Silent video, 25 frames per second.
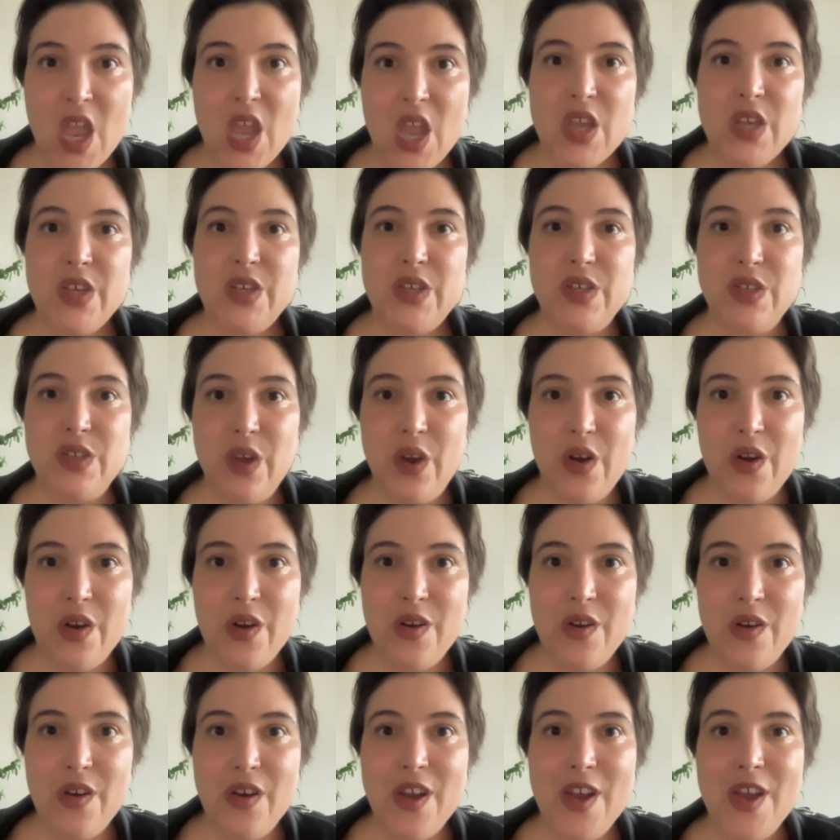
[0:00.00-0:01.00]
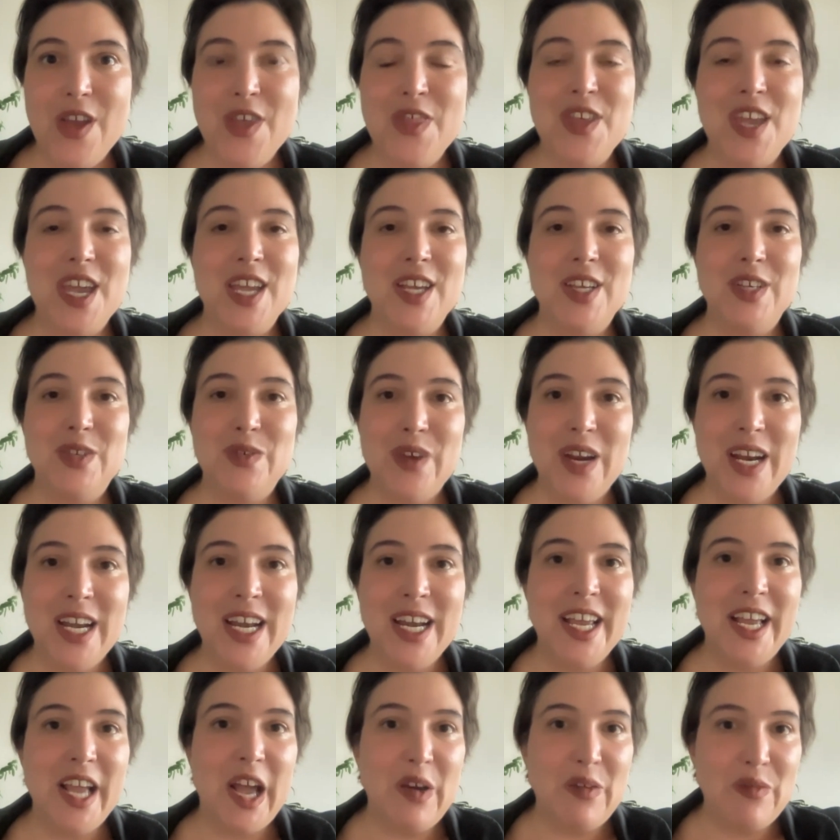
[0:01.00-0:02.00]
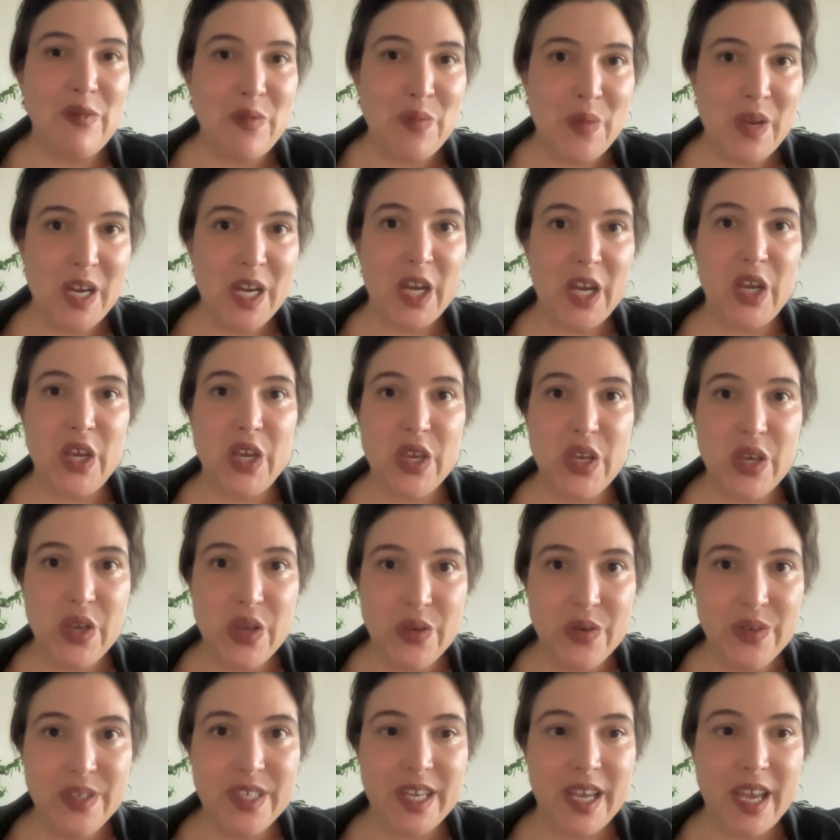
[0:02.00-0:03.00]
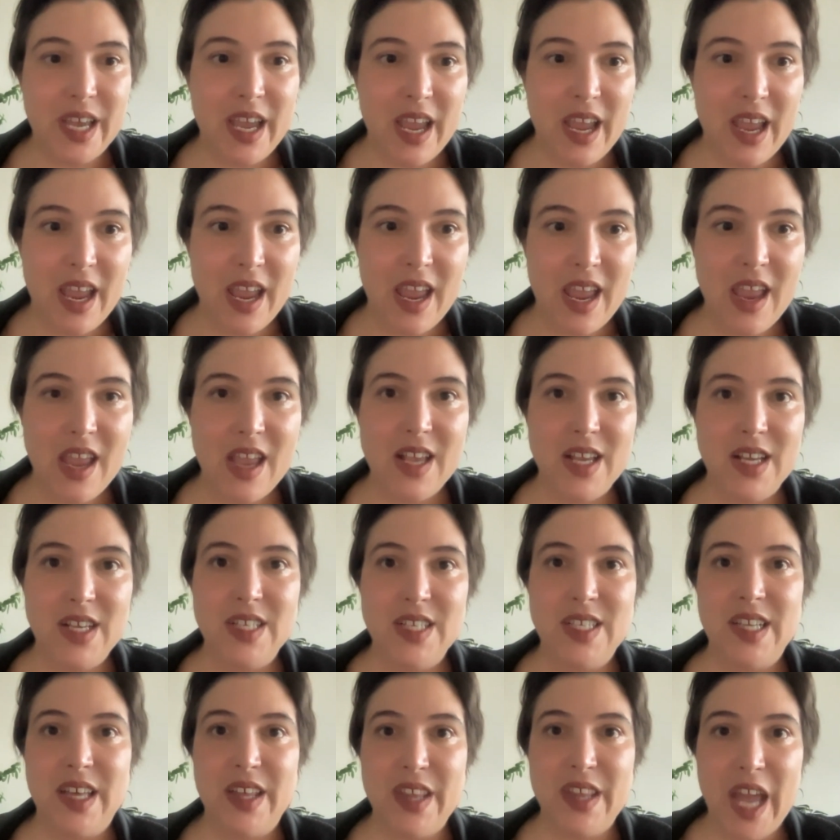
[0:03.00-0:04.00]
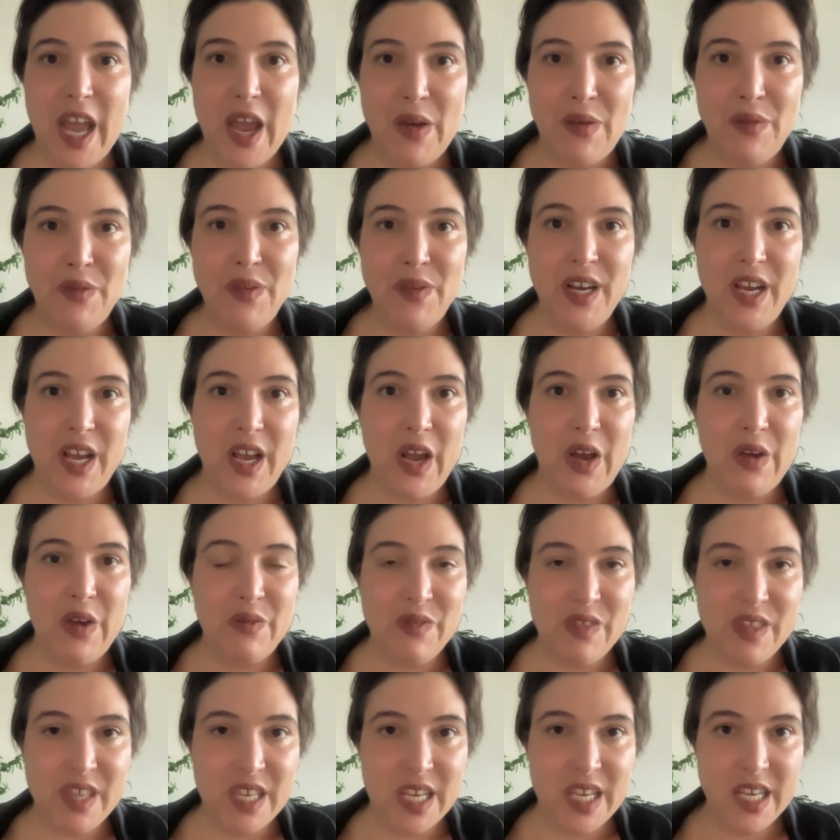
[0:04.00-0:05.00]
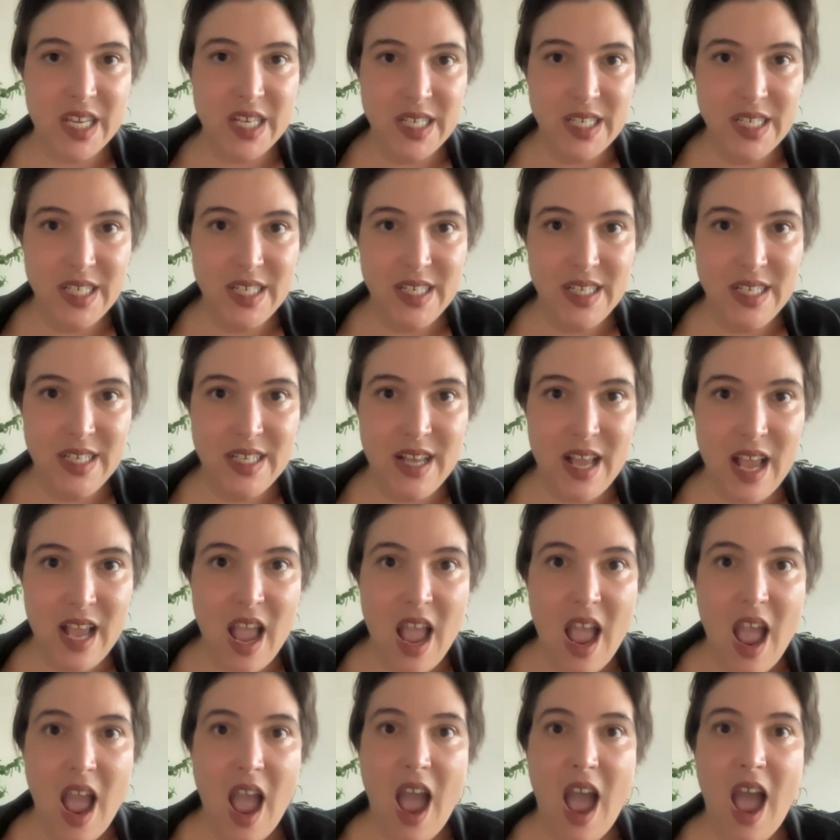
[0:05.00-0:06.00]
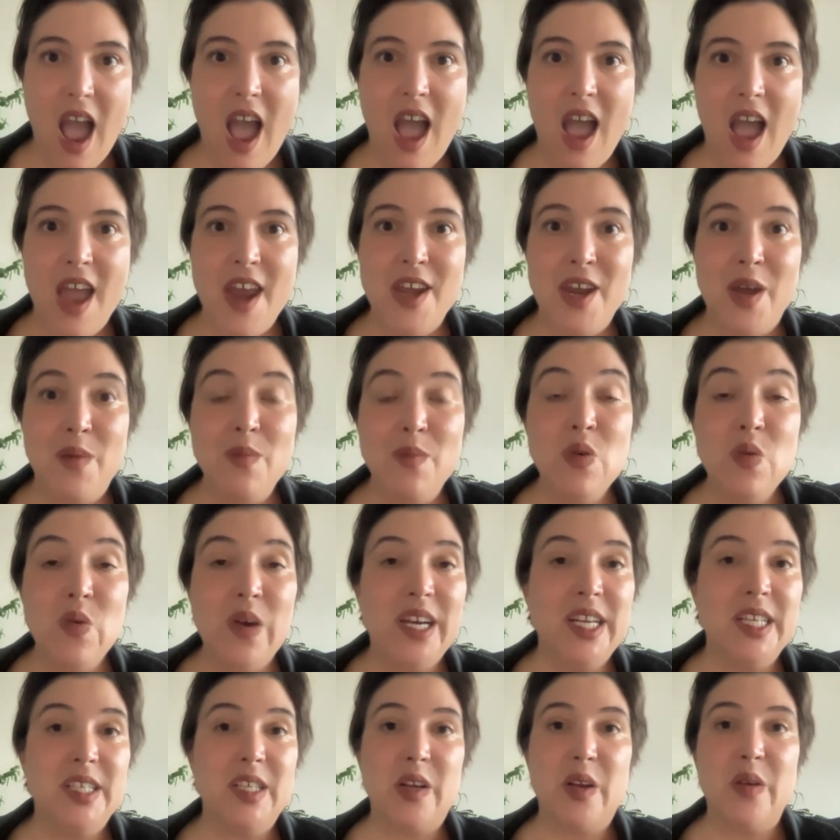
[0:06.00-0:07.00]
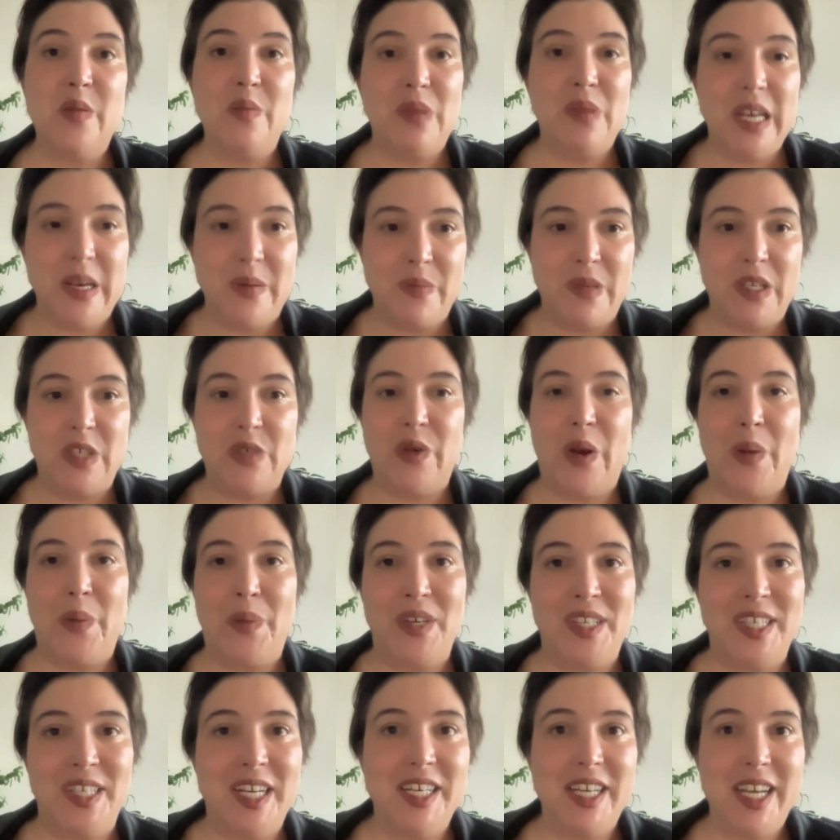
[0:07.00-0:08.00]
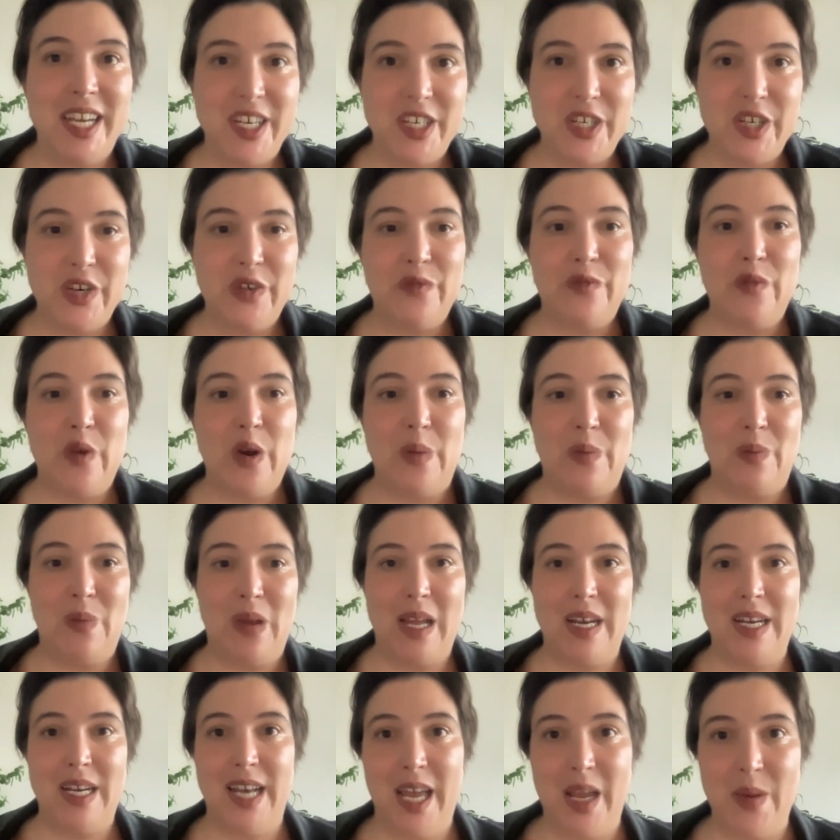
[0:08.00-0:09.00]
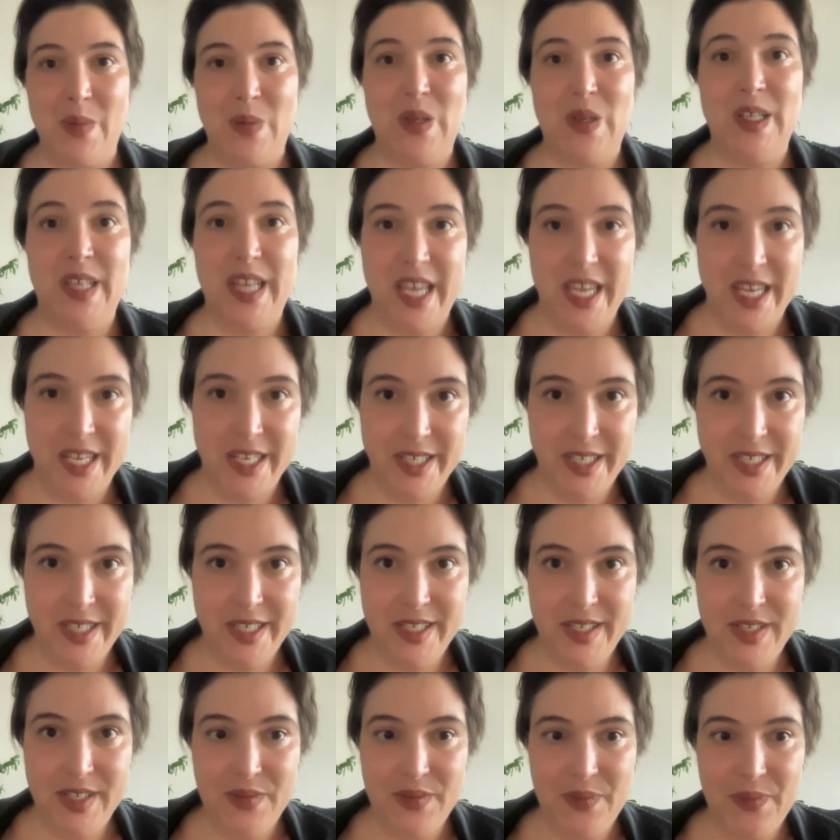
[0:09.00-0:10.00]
So the Israeli government accusing South Africa of this, number one, is a complete misrepresentation of what blood libel is.